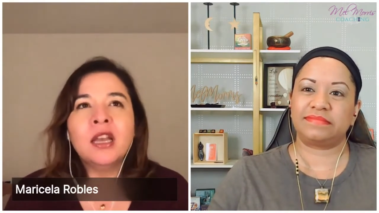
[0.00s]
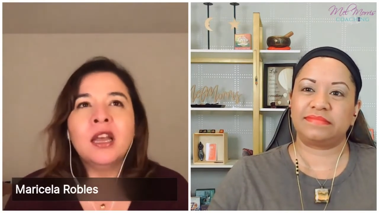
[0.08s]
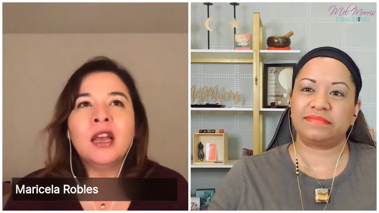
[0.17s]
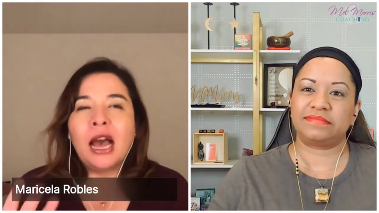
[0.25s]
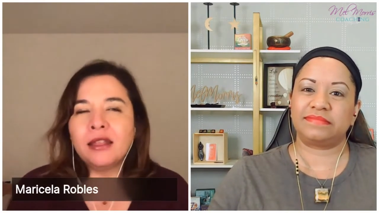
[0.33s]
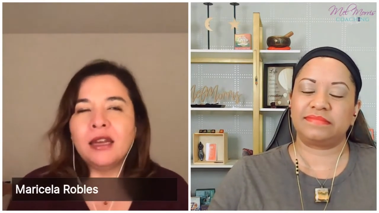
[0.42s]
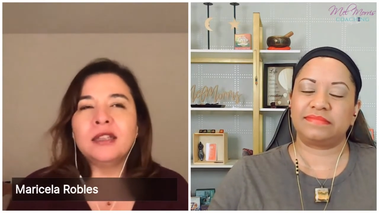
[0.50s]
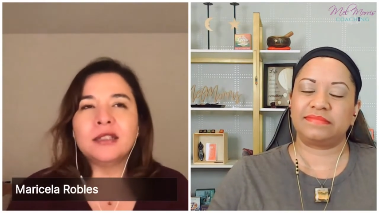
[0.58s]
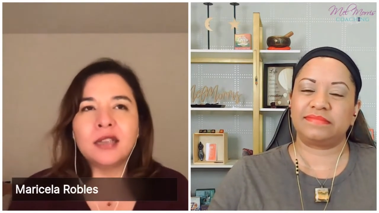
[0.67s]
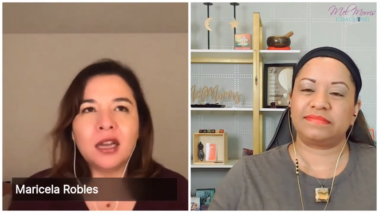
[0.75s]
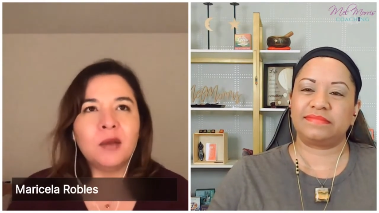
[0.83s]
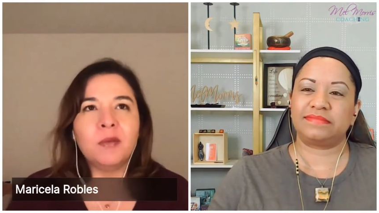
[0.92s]
Speaker 1: at that
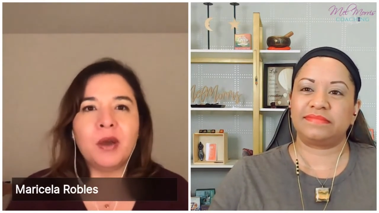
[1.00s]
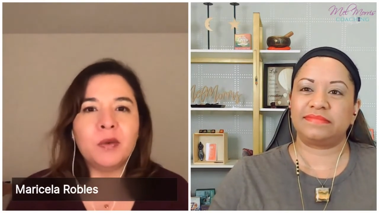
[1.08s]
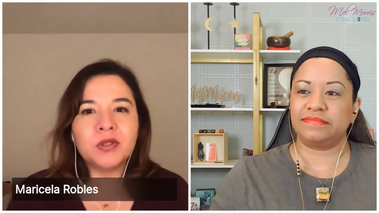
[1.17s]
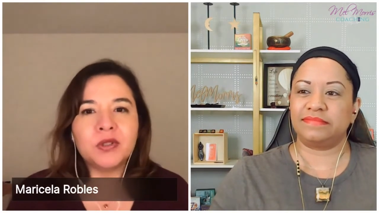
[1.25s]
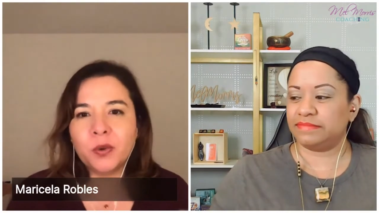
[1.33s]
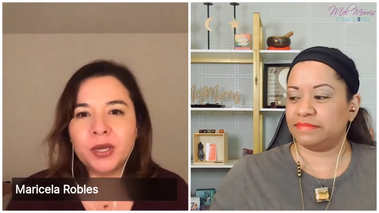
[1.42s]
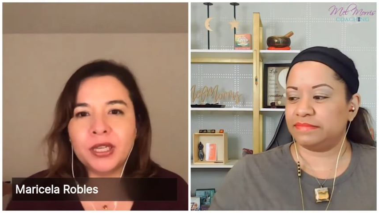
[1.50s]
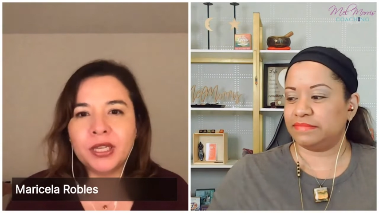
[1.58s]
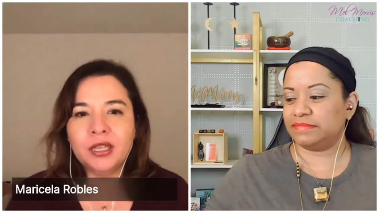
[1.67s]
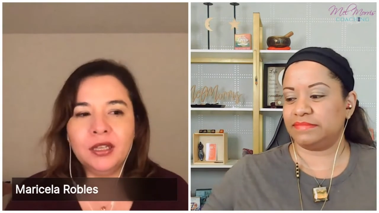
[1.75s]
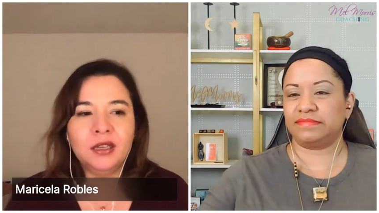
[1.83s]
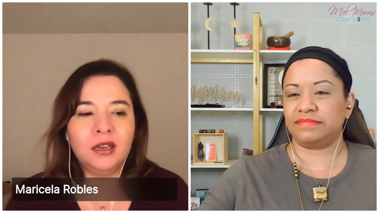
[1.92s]
time I was
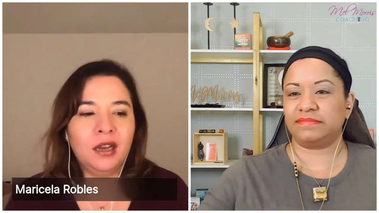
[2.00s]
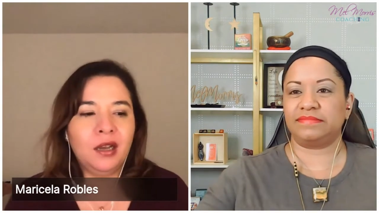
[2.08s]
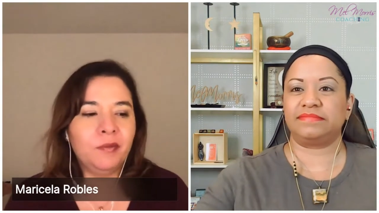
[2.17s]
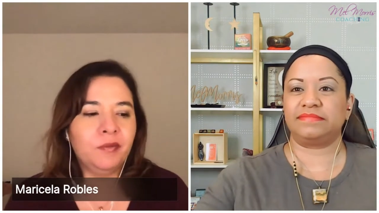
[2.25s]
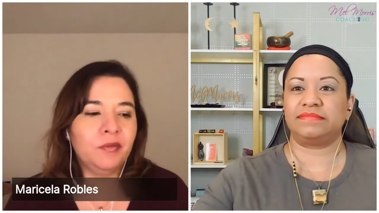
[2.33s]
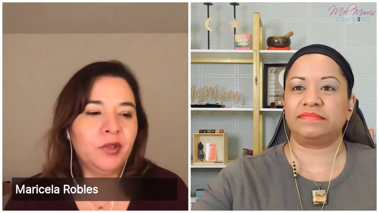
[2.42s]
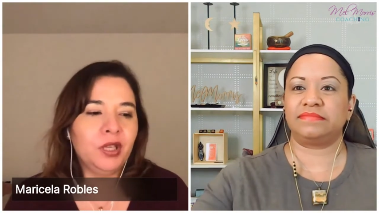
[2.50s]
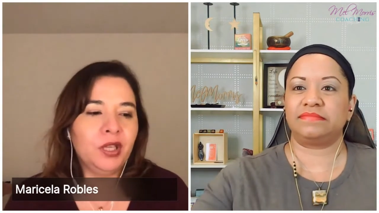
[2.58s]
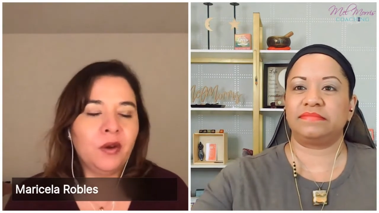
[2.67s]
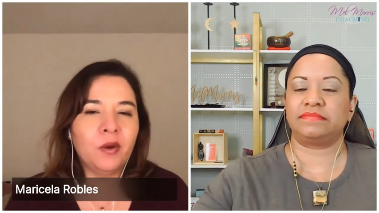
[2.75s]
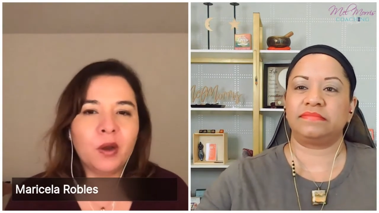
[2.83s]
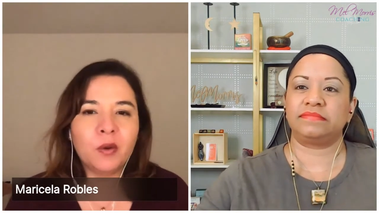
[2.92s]
already, um, you
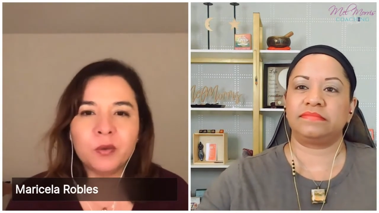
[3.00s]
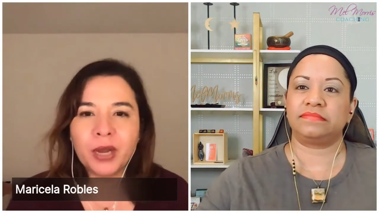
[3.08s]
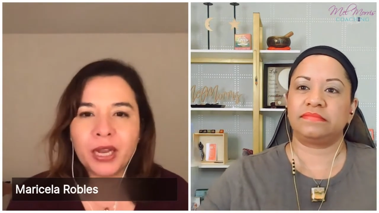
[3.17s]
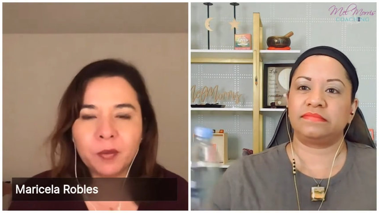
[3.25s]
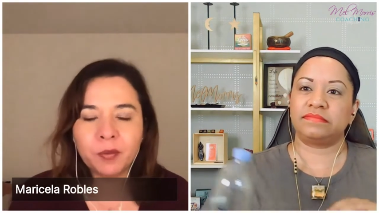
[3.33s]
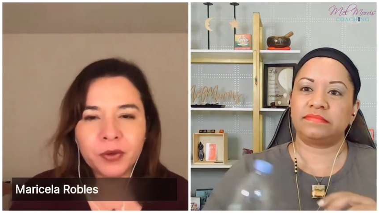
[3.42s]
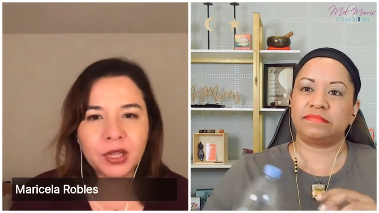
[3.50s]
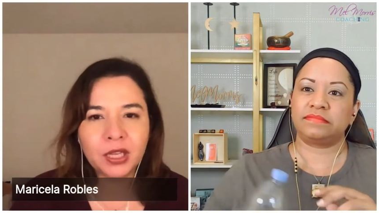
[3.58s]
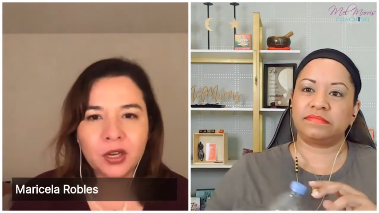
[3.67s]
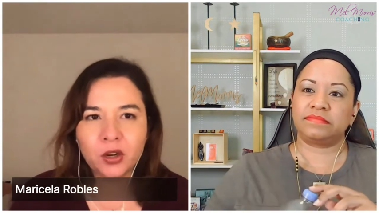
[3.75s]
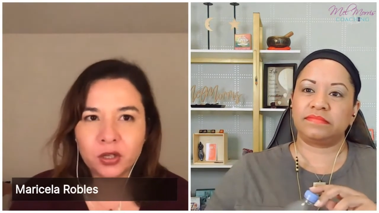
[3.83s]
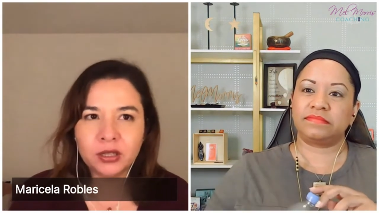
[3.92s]
know, I would wake up
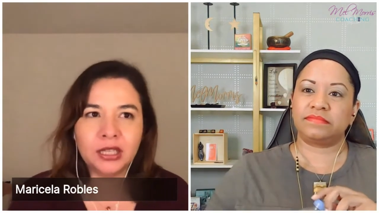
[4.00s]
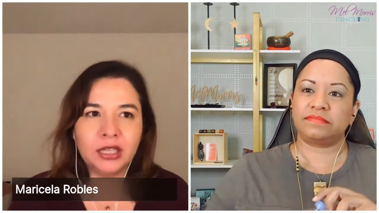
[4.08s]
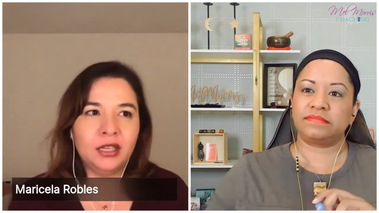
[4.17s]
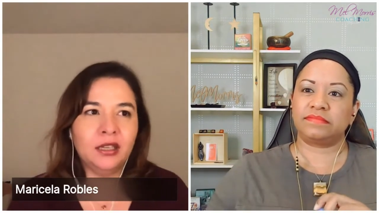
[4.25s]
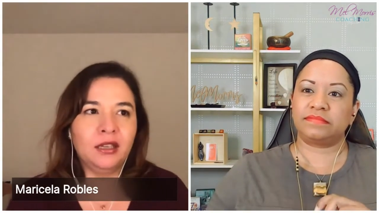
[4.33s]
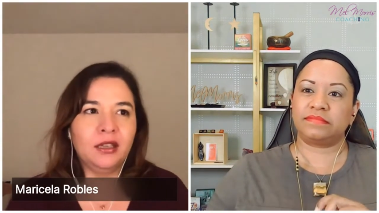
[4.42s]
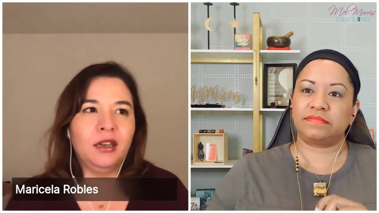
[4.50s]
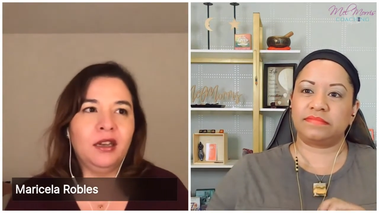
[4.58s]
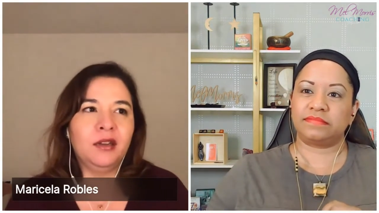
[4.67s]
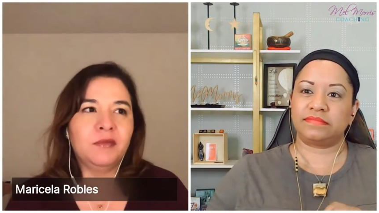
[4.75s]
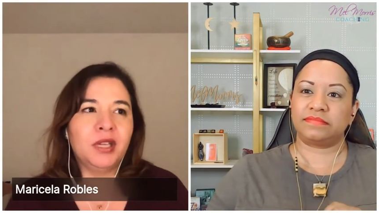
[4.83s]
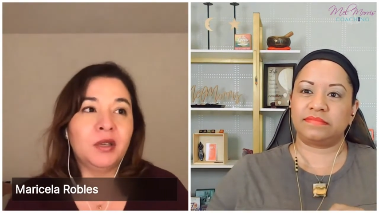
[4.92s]
really early,
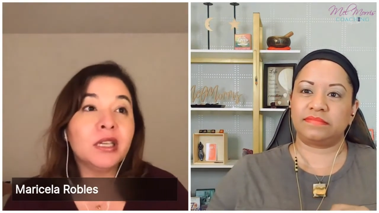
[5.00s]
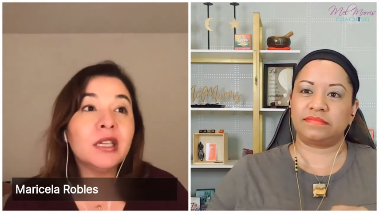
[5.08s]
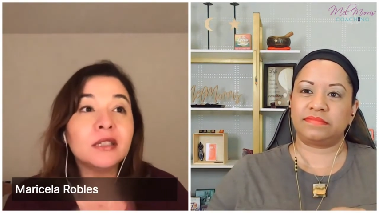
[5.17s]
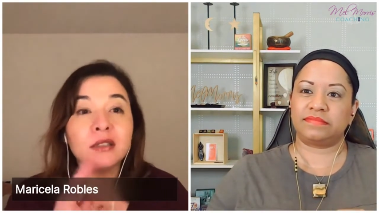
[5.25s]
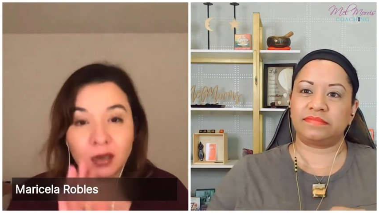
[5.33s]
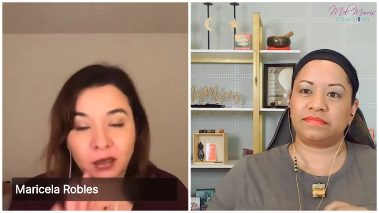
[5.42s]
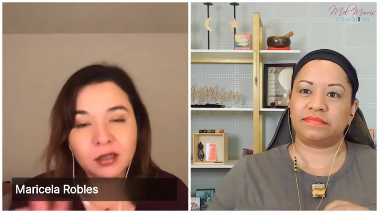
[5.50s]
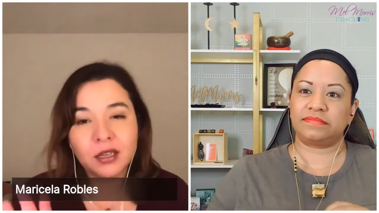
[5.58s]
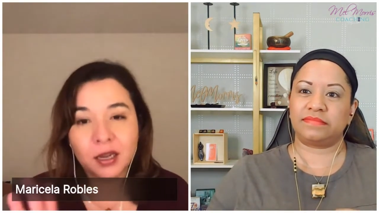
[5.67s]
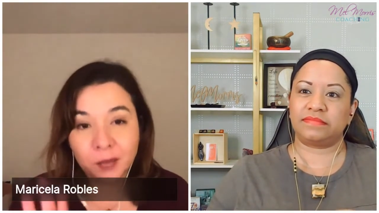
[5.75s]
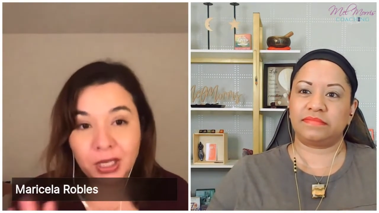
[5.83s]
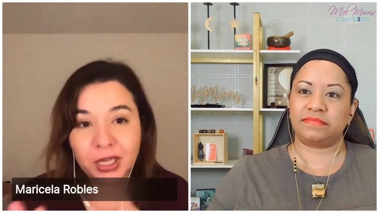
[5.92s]
um, and when I say
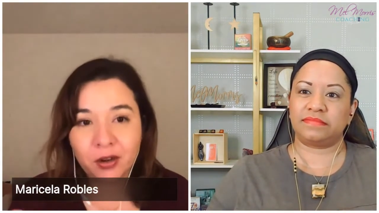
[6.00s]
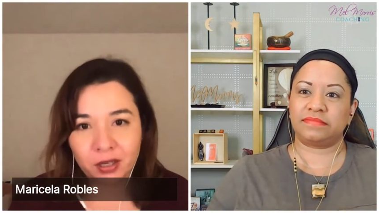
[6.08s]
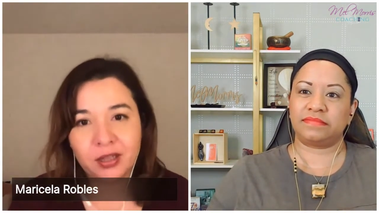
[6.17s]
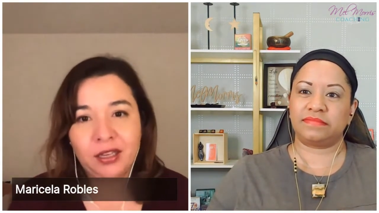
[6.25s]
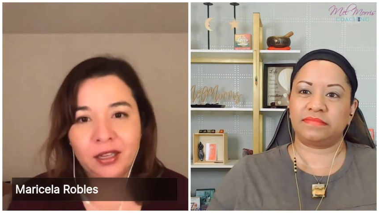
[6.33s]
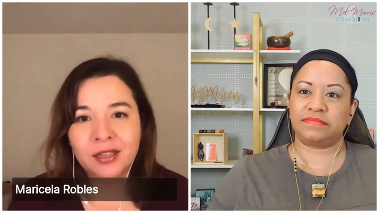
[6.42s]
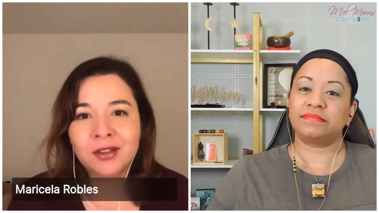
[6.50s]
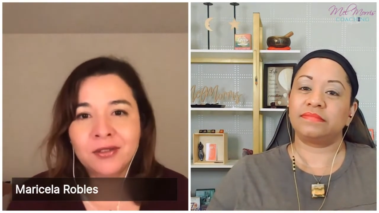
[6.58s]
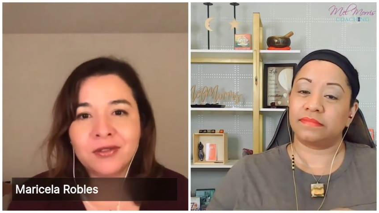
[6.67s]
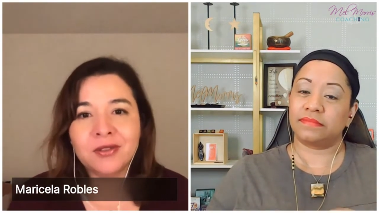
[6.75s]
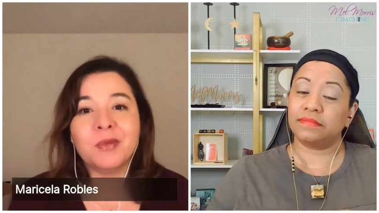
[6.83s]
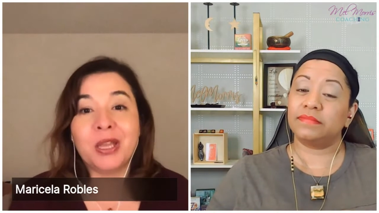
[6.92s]
early, I mean early
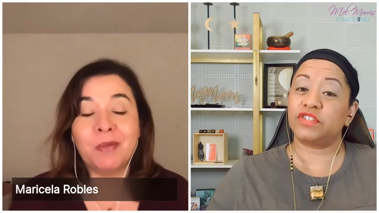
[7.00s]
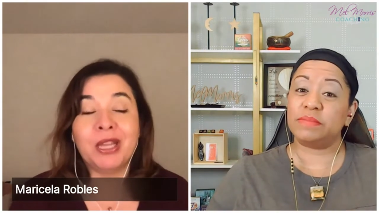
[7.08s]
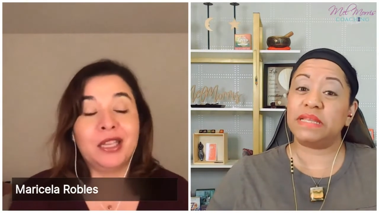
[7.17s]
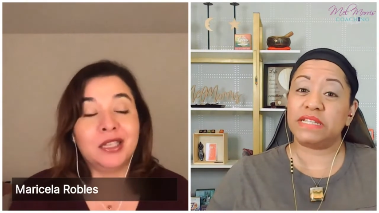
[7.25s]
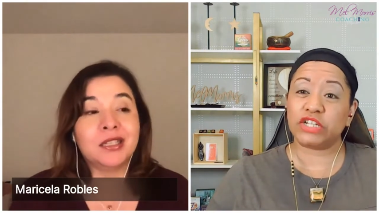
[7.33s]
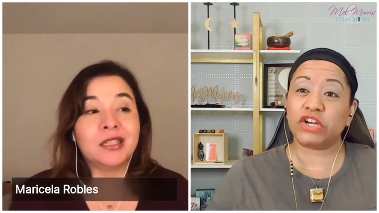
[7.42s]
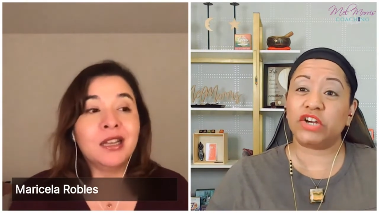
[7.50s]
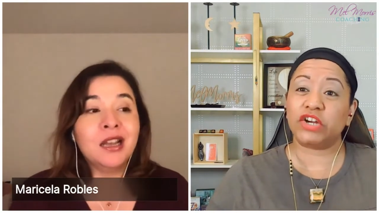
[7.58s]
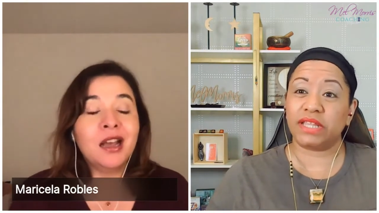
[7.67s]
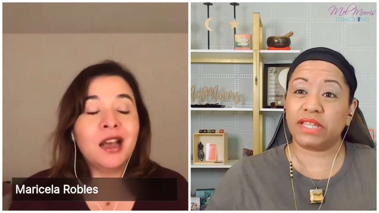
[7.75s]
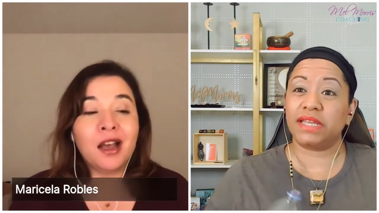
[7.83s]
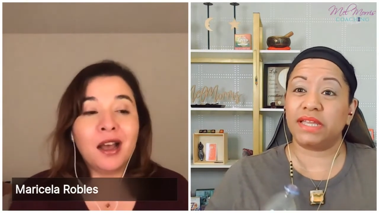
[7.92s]
for me she because
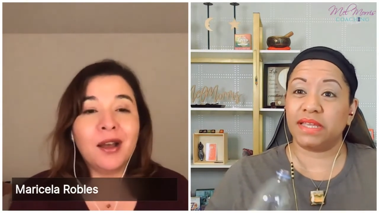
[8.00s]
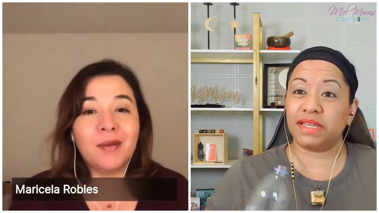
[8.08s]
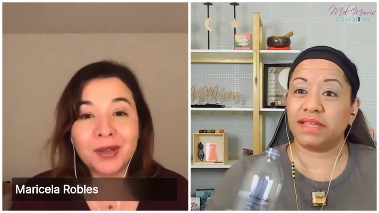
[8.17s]
um,